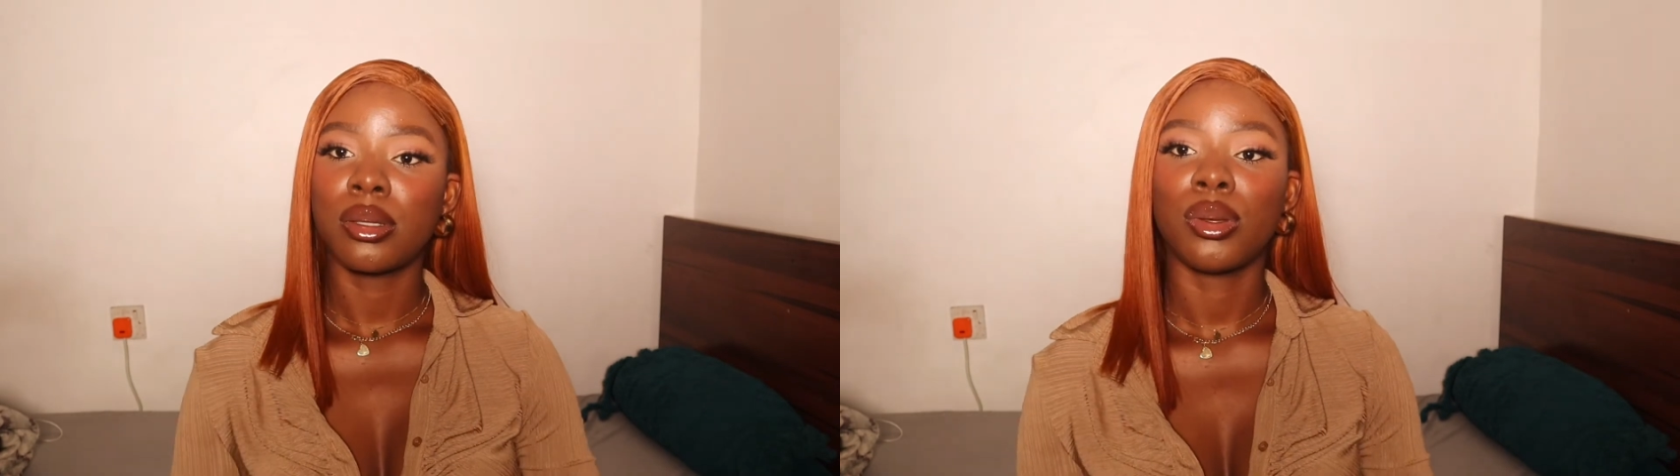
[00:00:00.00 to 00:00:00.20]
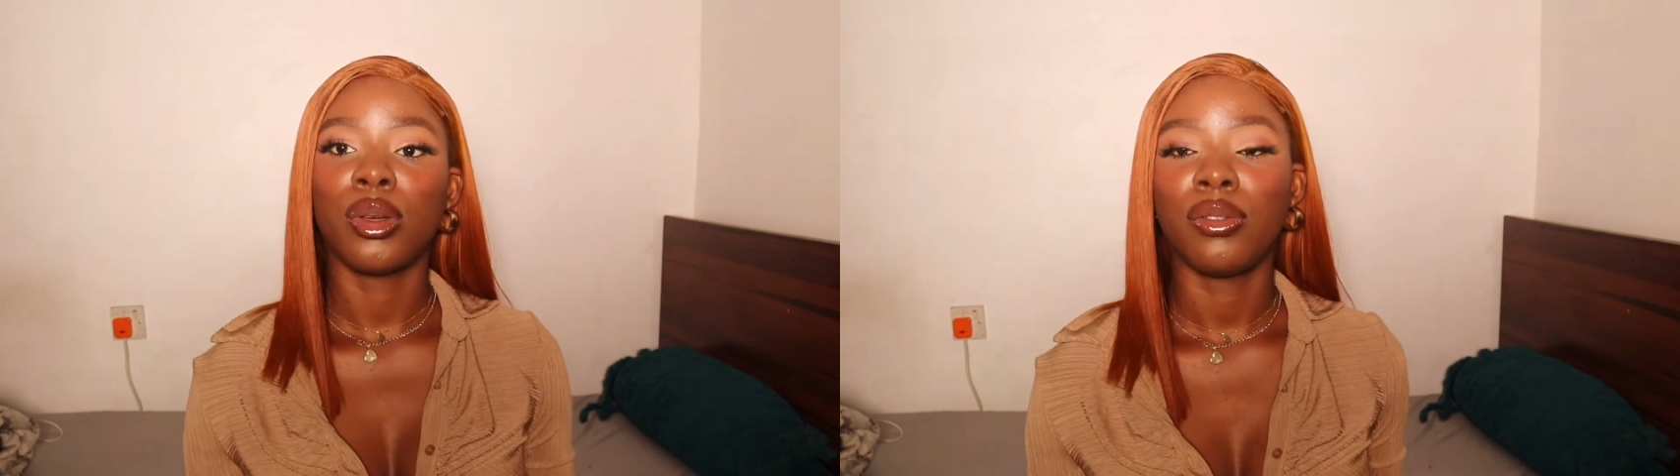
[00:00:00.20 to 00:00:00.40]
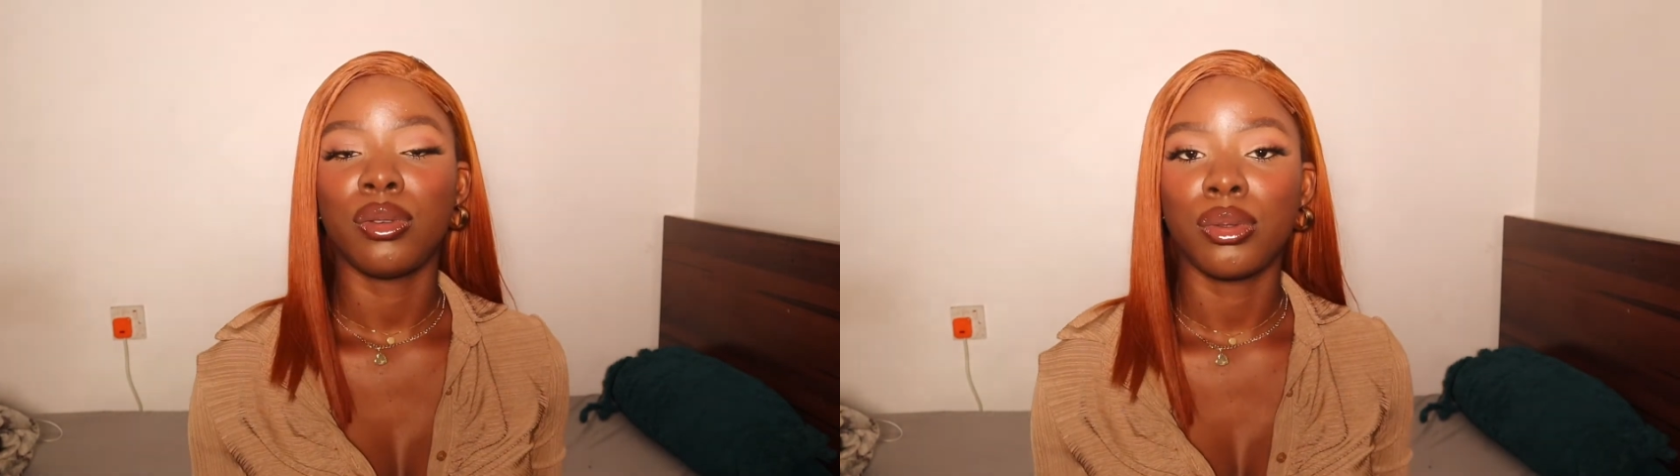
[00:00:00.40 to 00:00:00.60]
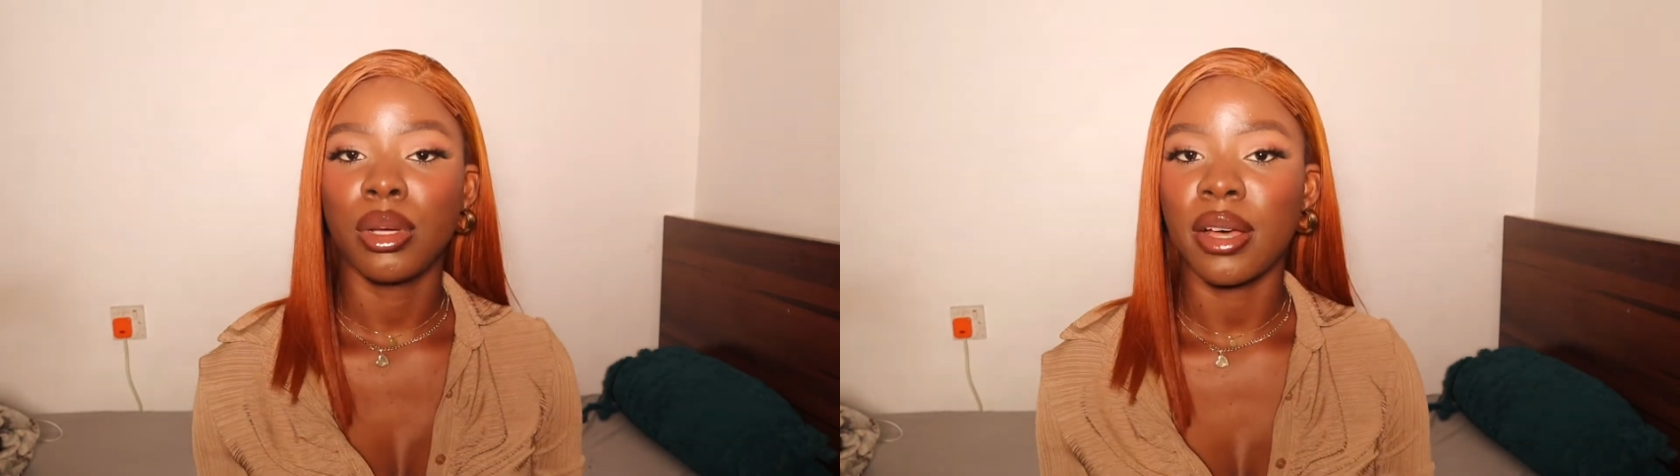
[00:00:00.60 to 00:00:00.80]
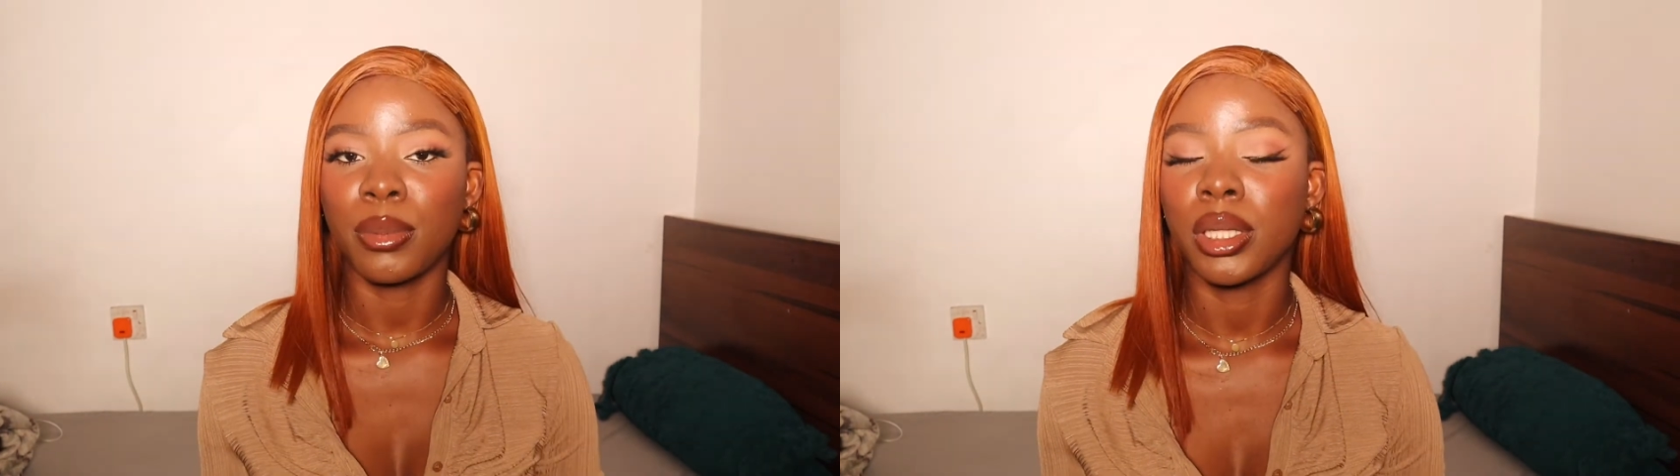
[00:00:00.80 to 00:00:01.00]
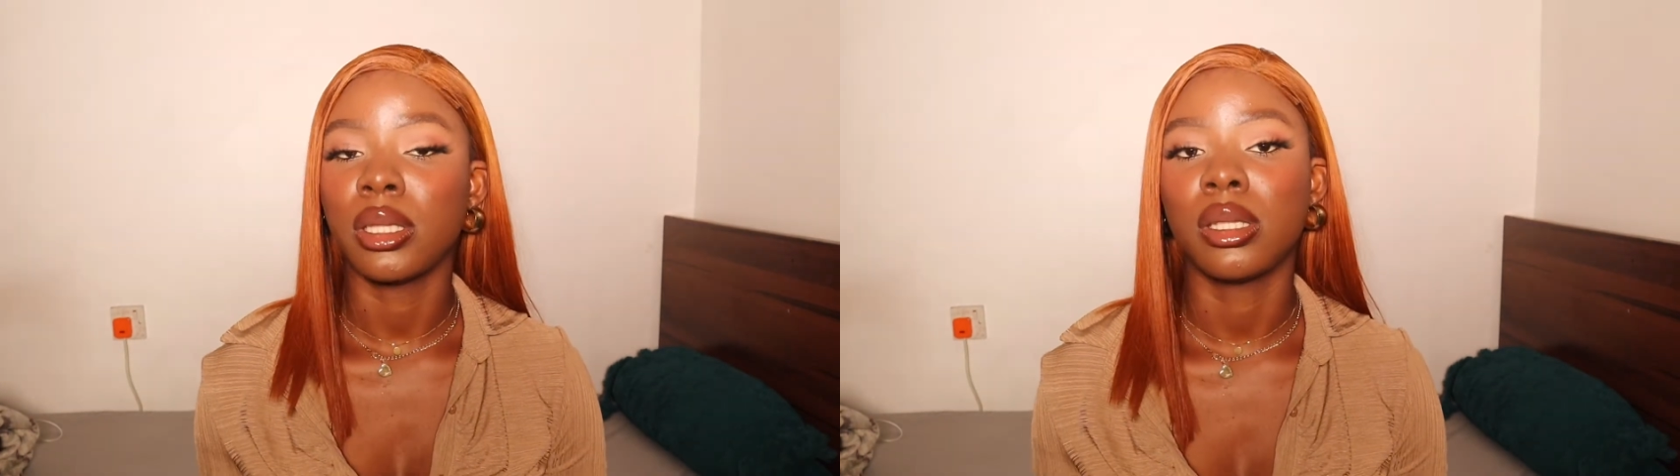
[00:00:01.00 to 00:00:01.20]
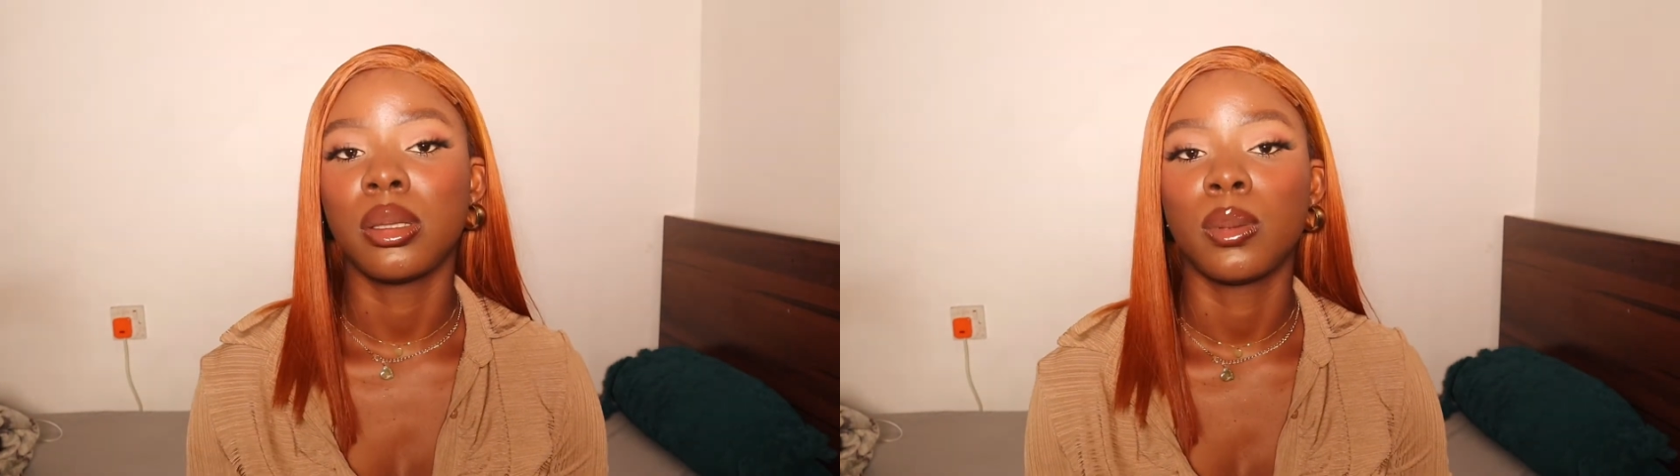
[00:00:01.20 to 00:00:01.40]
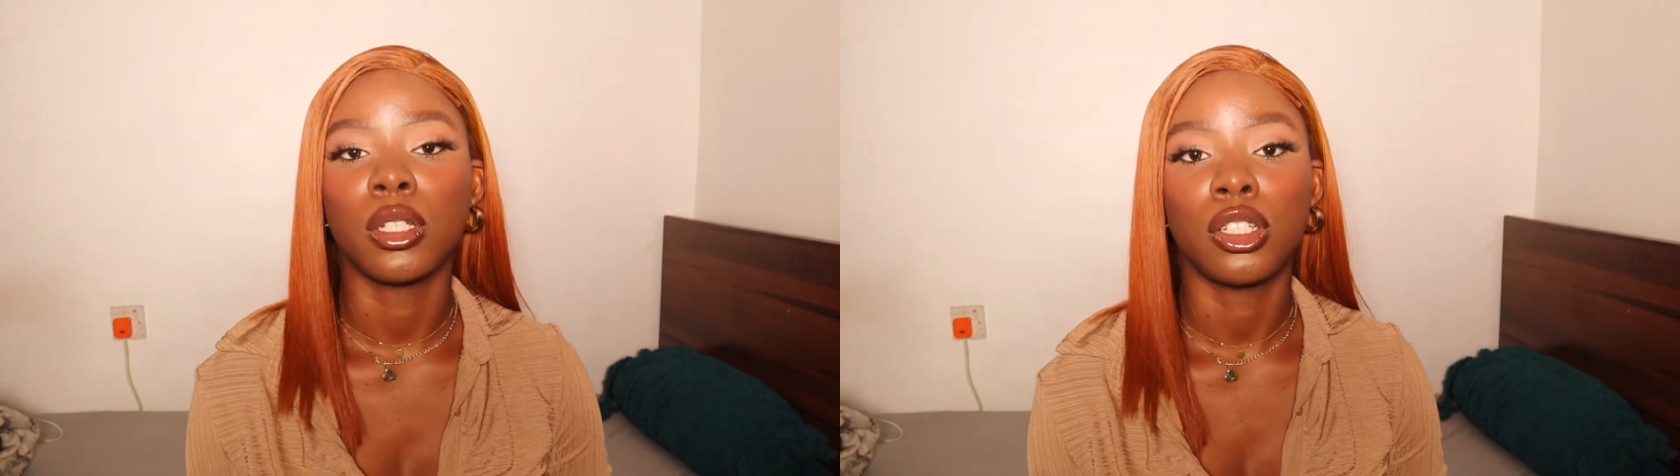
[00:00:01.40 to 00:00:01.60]
So if you do have money to
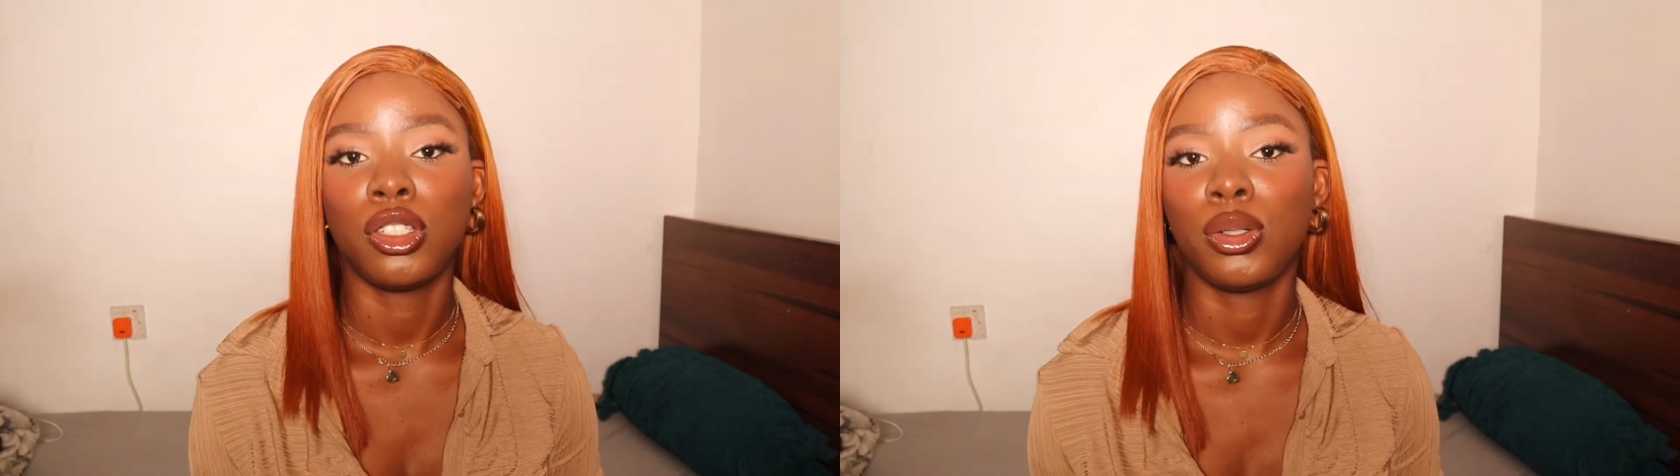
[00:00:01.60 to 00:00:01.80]
splurge,